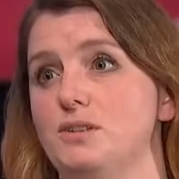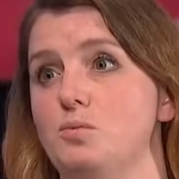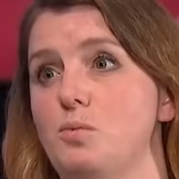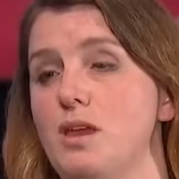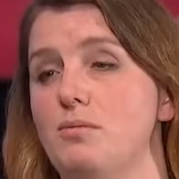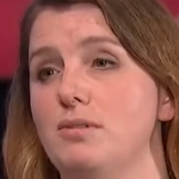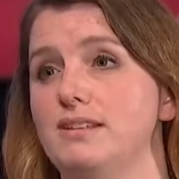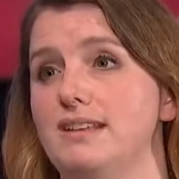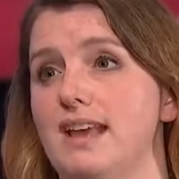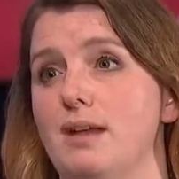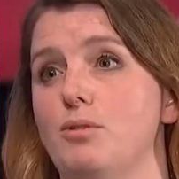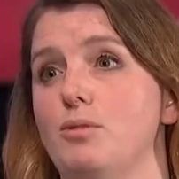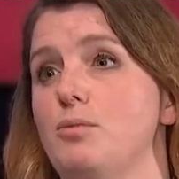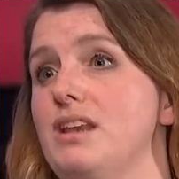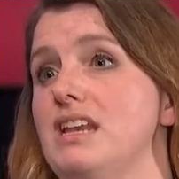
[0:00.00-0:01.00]
we were saying
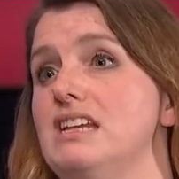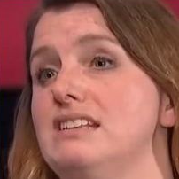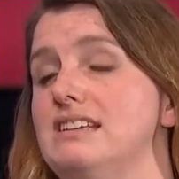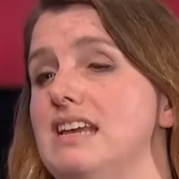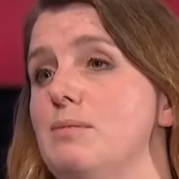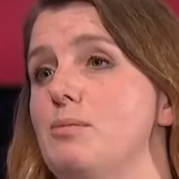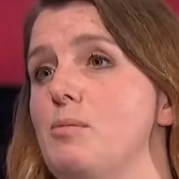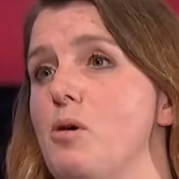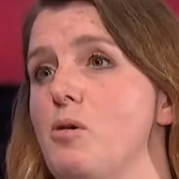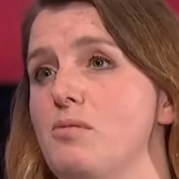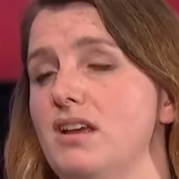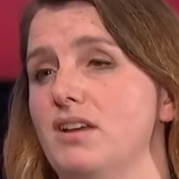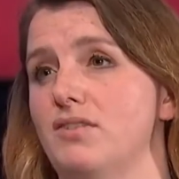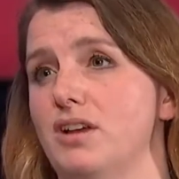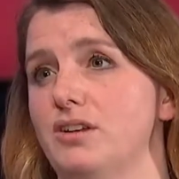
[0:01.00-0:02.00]
when we need to keep a
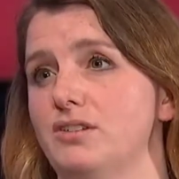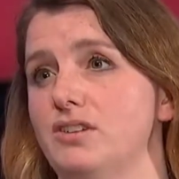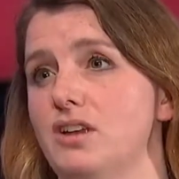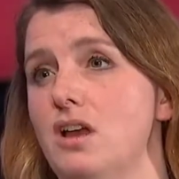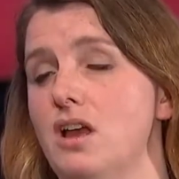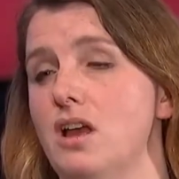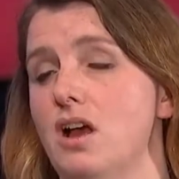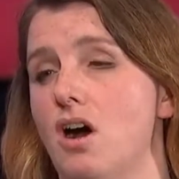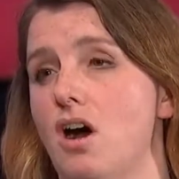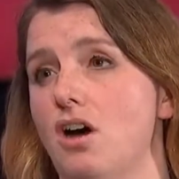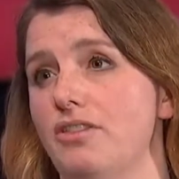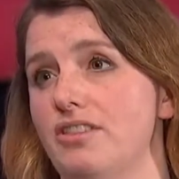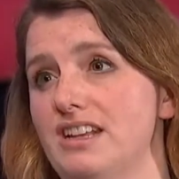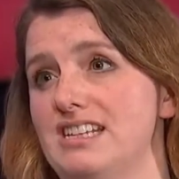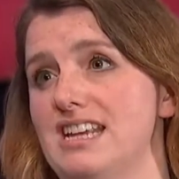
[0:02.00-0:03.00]
public vote
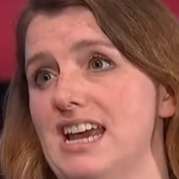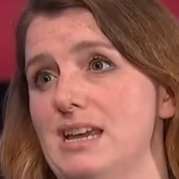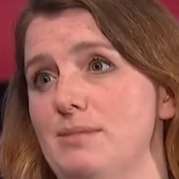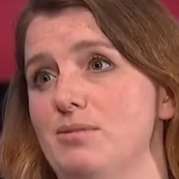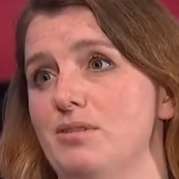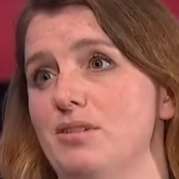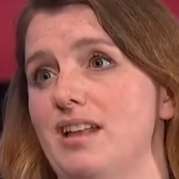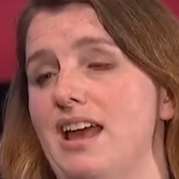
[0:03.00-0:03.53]
on the table.